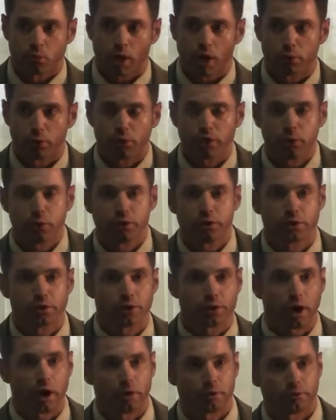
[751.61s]
And really, when you
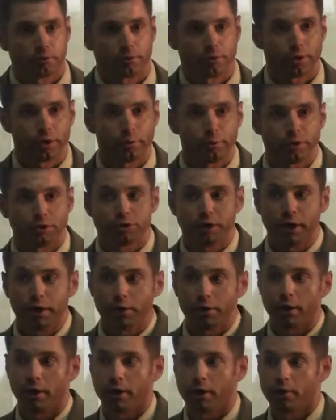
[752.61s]
look at our freedom
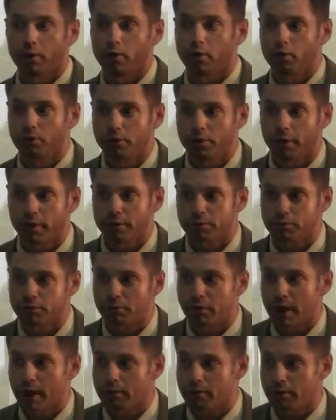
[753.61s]
agenda over the next
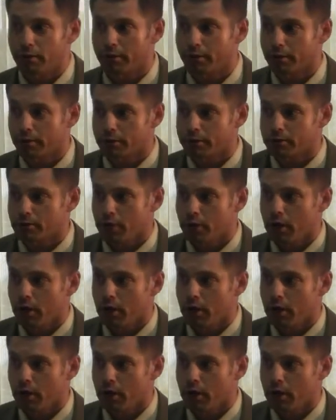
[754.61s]
5 years,